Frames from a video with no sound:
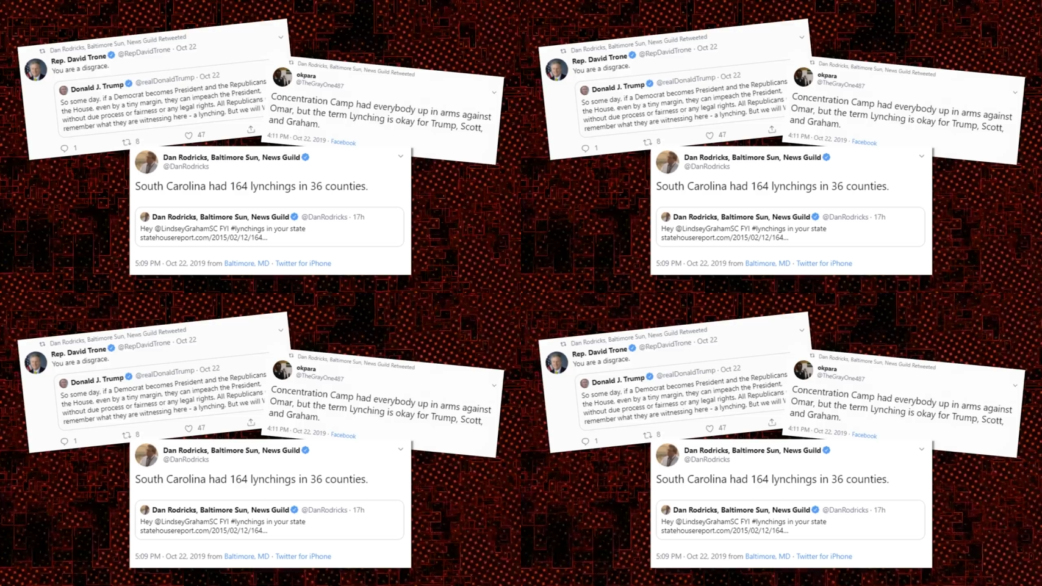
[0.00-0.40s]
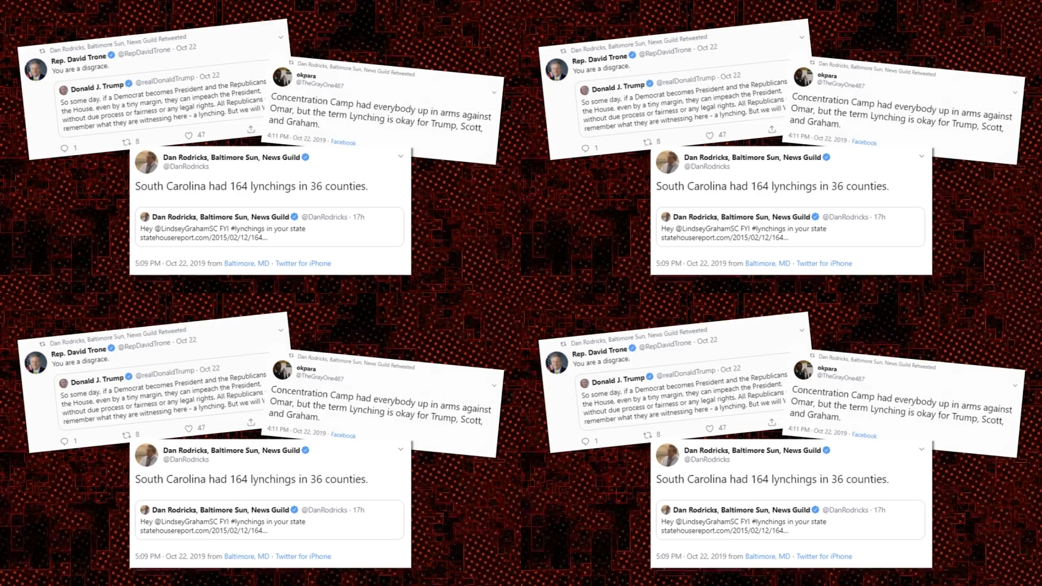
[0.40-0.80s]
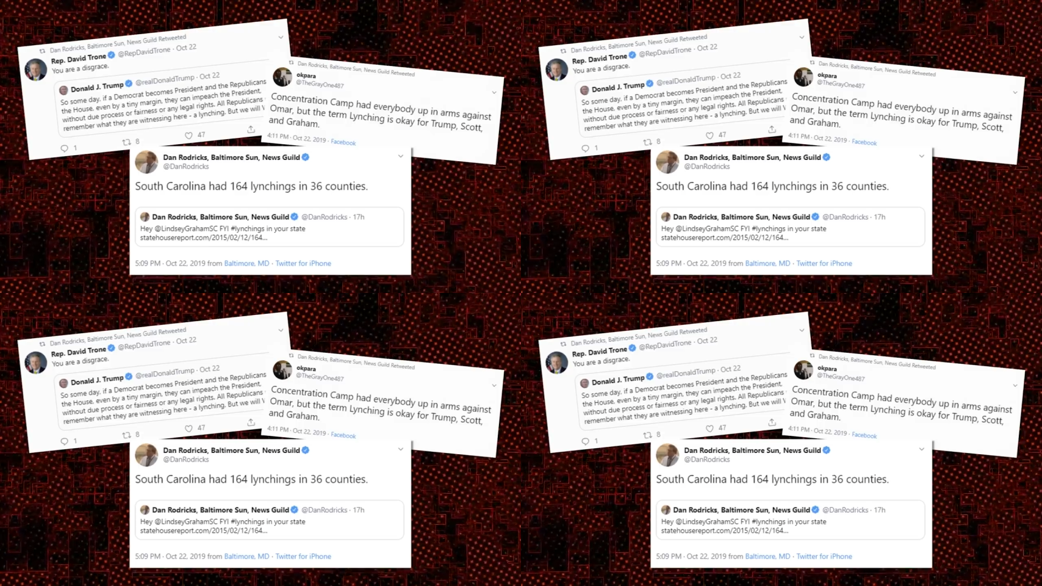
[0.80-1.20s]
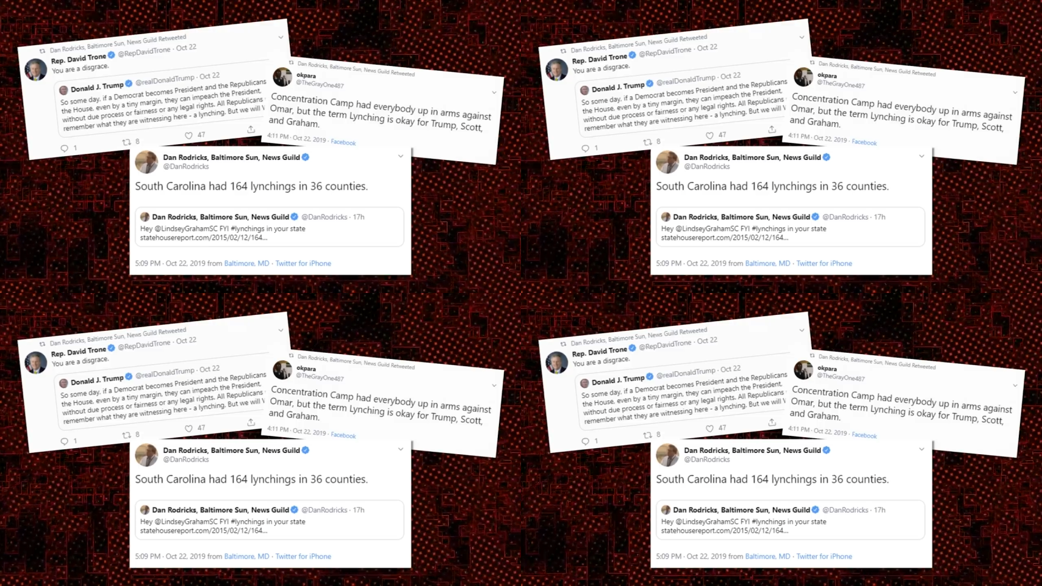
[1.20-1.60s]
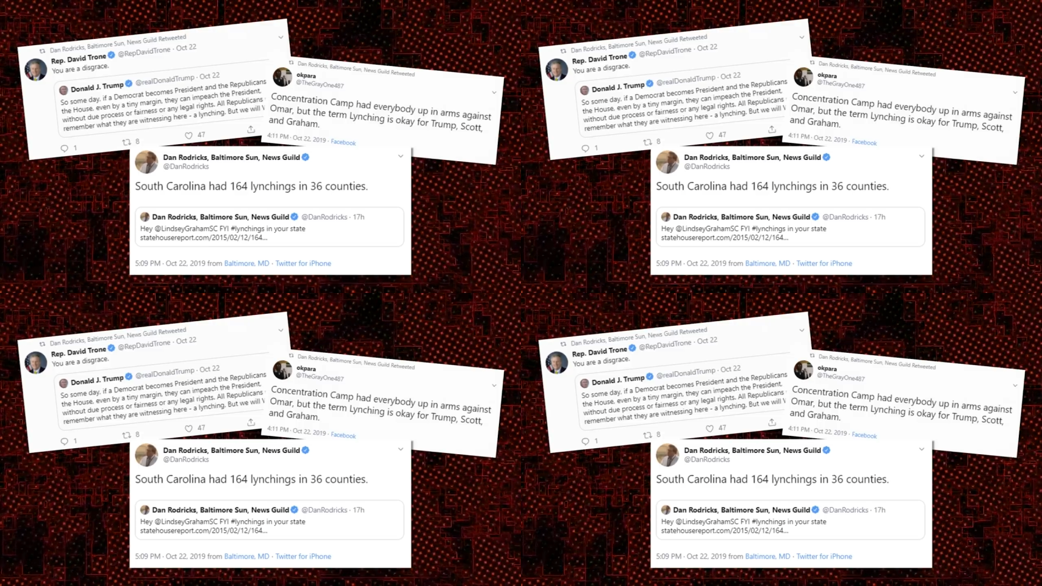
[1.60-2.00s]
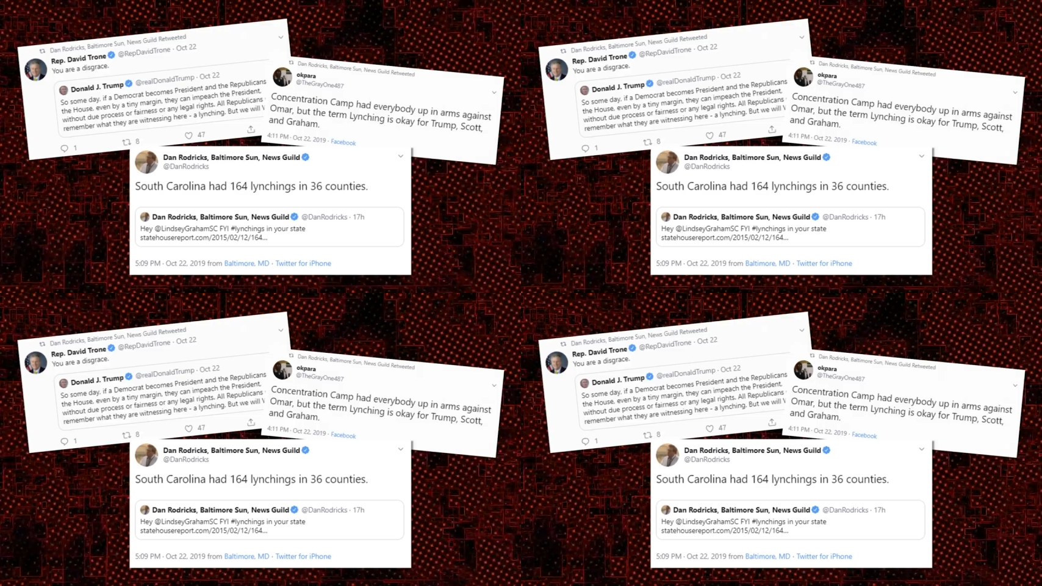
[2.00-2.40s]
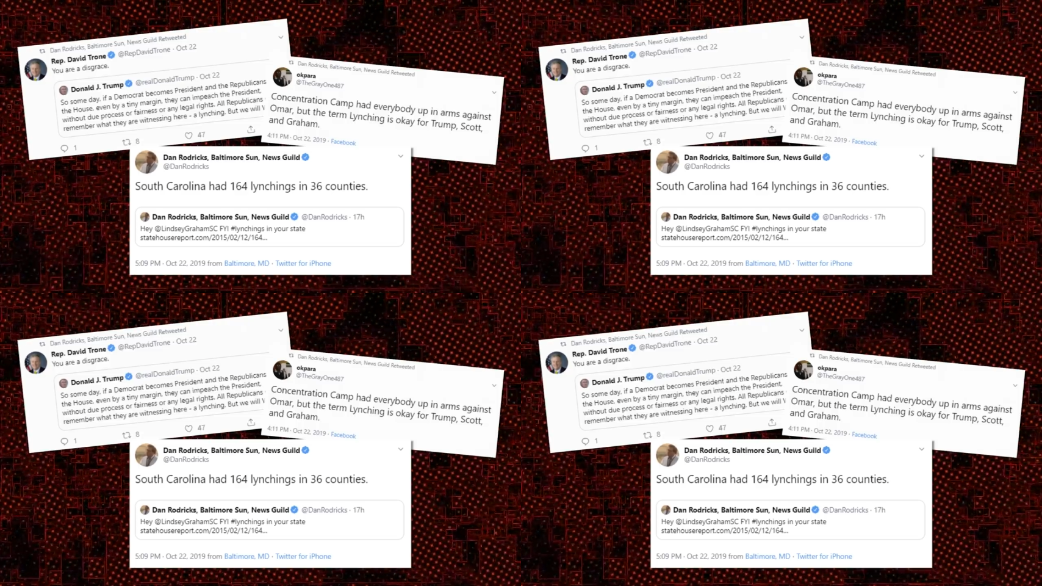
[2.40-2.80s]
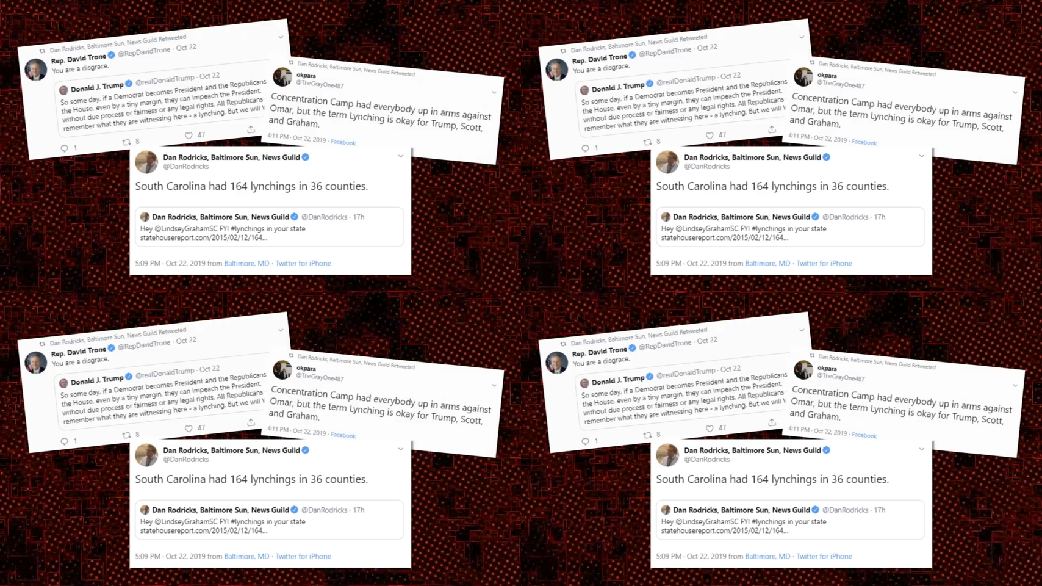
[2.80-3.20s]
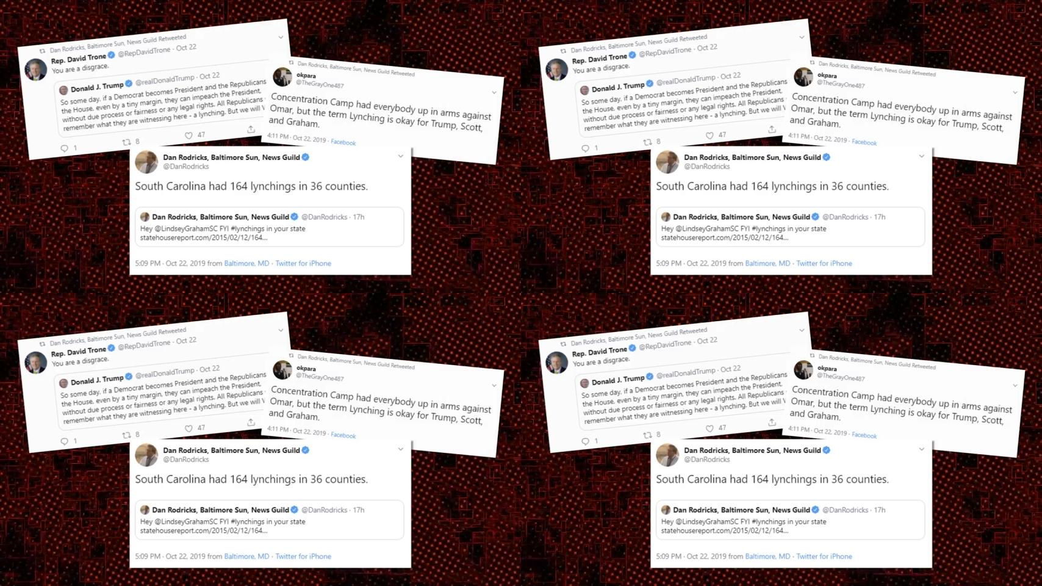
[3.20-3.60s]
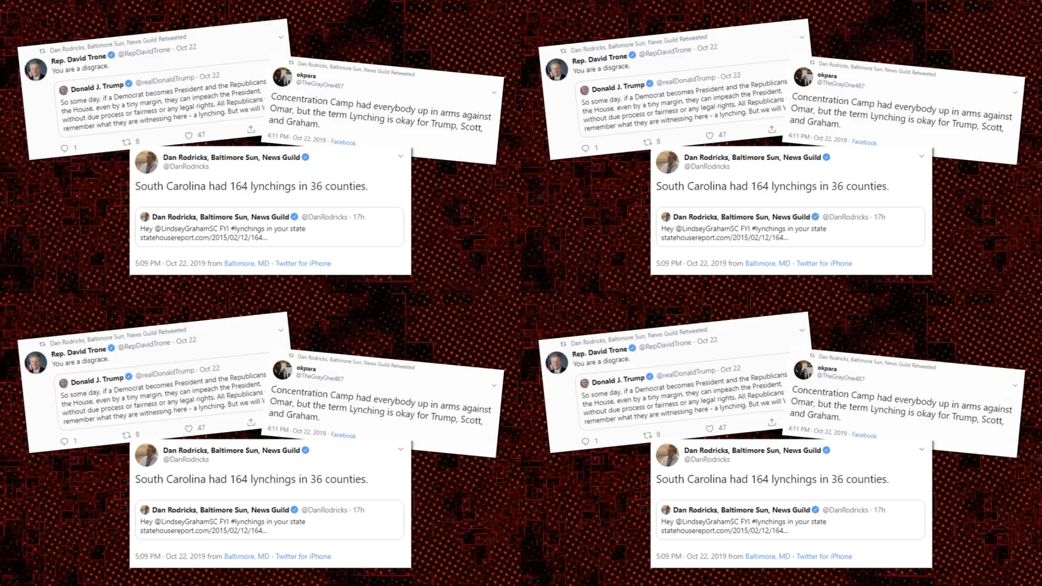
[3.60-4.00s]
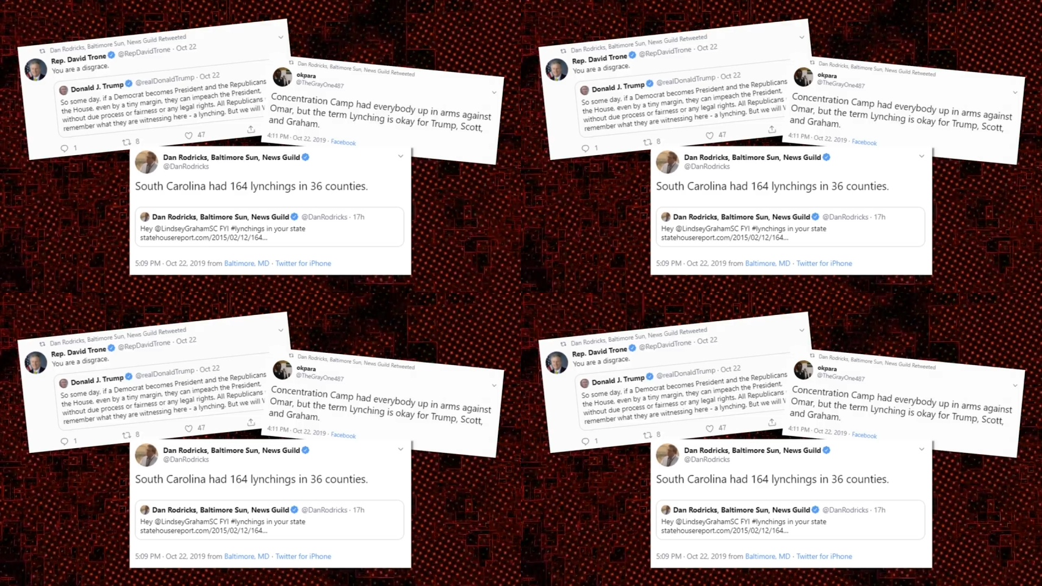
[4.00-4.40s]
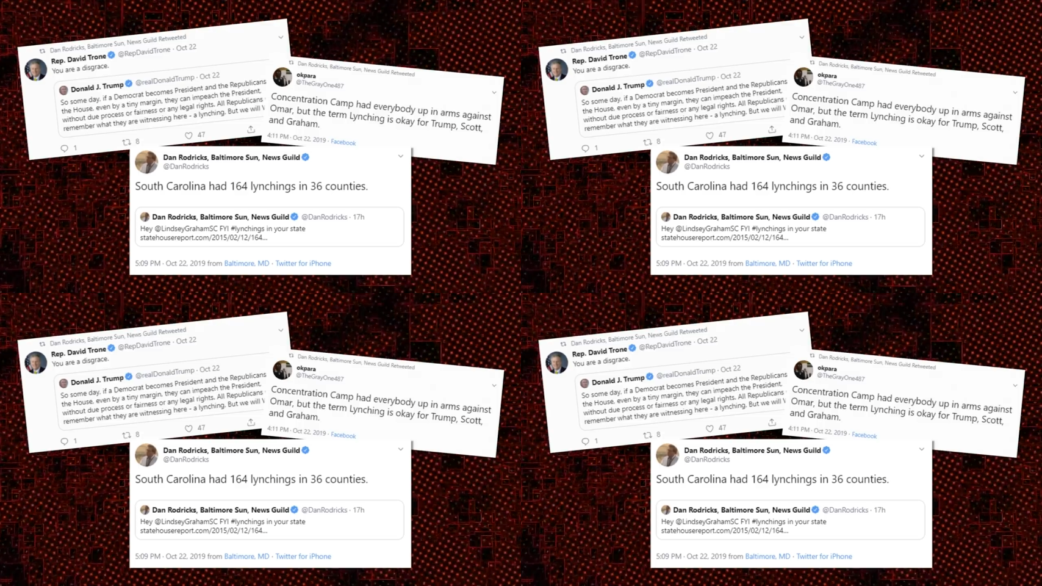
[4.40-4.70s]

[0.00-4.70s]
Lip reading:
Nobody's mouth can be seen.